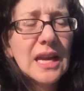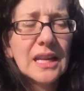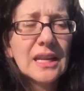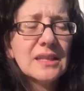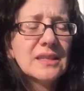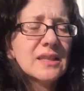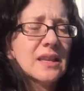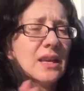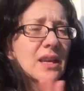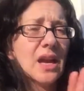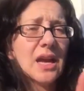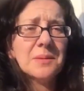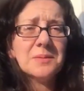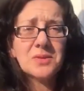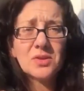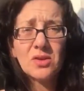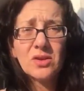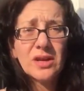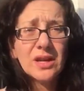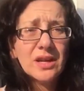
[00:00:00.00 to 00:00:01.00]
And I said,
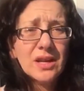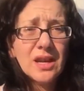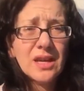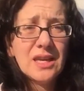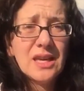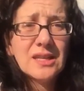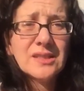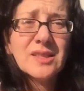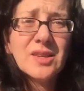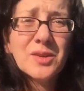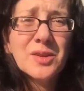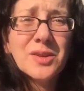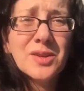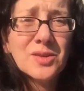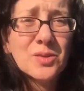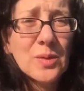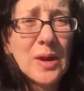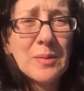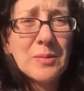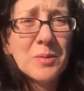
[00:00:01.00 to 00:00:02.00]
I'm sorry, I can't sell you
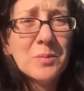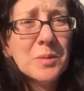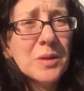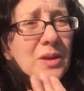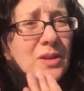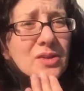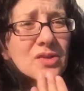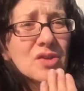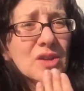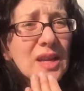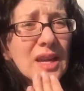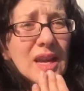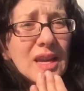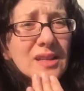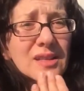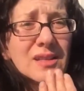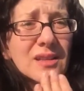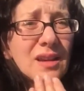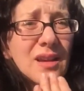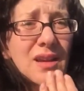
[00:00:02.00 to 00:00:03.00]
this rabbit because she
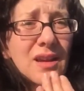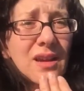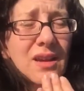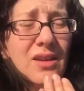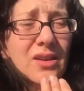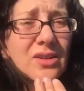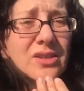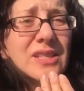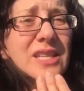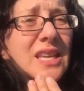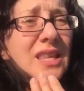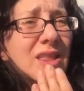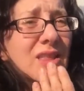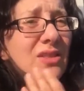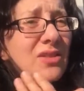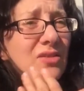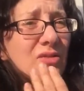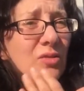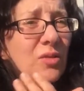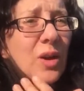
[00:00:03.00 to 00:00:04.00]
has her teeth
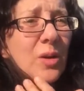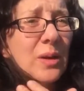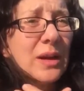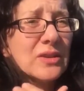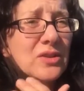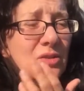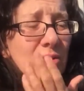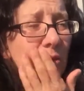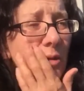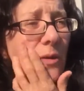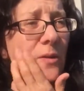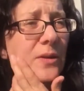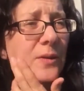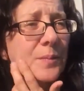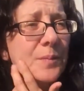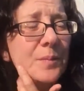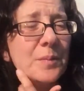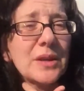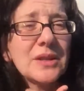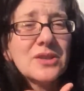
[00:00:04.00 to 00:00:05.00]
grow extra
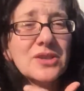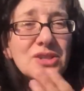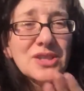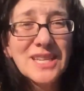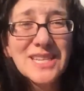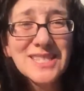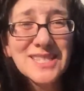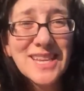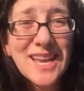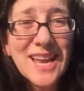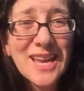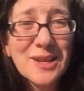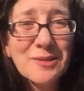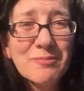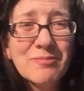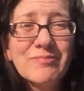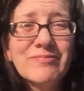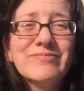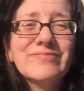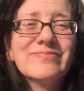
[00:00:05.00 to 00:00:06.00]
long. But she
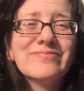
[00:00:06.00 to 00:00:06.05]
said,